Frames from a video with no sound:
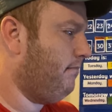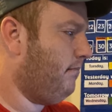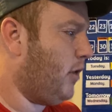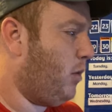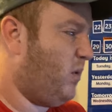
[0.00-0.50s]

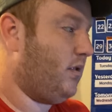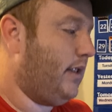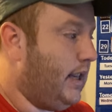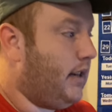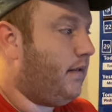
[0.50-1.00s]
almost
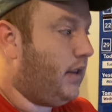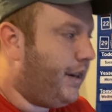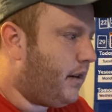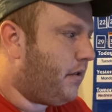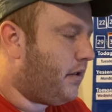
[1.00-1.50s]
end of the
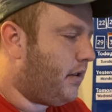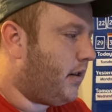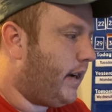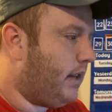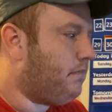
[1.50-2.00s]
year, 3rd
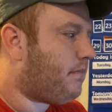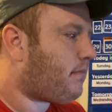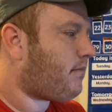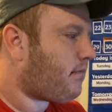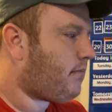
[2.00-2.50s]
grade.
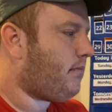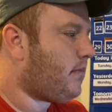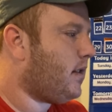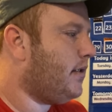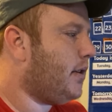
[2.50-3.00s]

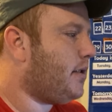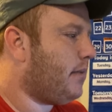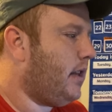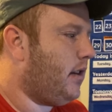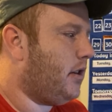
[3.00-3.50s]
So it's a
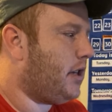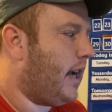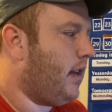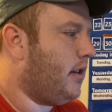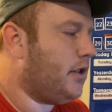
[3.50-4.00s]
really good
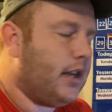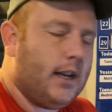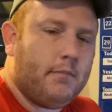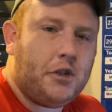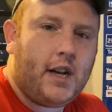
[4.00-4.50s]
challenge.
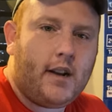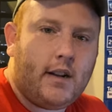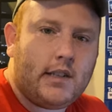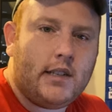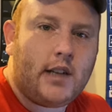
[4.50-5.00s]
Shout out
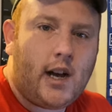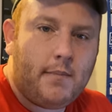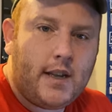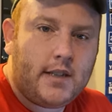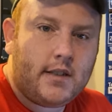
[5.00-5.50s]
to
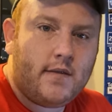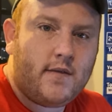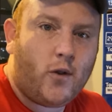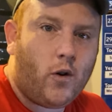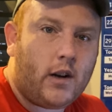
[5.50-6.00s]
Thomas
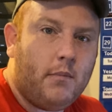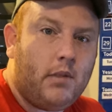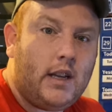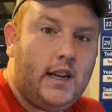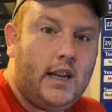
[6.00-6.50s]
for
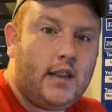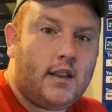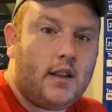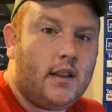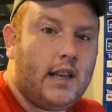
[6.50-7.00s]
completing
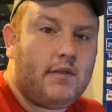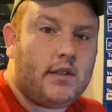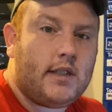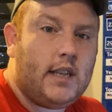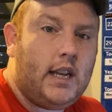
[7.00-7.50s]
the level
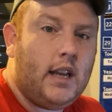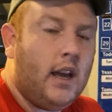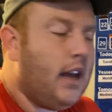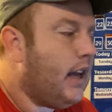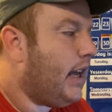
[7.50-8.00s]
C.
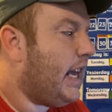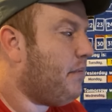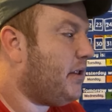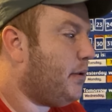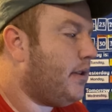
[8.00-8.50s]
He
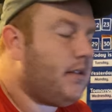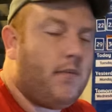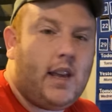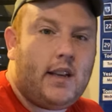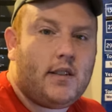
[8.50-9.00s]
was doing some
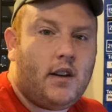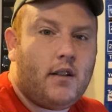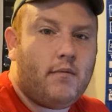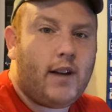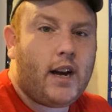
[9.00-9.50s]
things
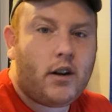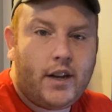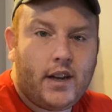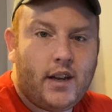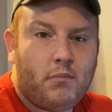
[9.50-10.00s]
on
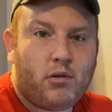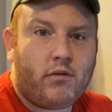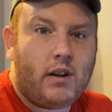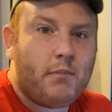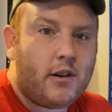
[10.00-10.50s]
area and
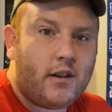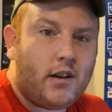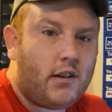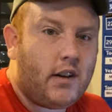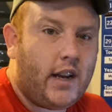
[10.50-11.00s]

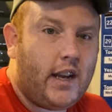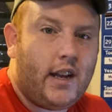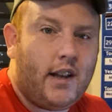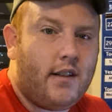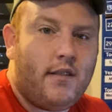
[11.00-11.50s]
perimeter
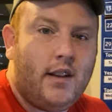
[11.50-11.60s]
and